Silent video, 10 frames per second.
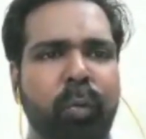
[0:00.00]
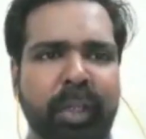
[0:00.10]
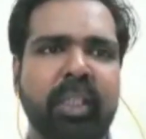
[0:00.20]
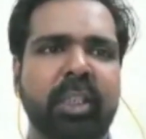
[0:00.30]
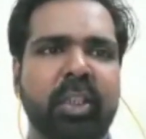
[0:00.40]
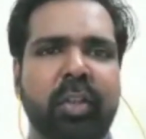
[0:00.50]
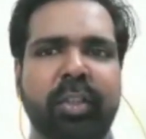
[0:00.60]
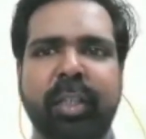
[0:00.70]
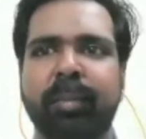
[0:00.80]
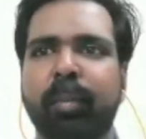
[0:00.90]
we discuss
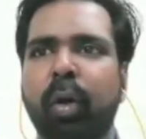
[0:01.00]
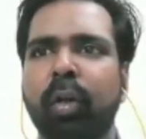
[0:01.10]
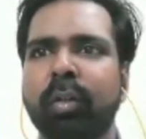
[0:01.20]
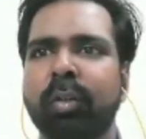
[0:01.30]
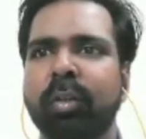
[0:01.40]
Ruskin Bond,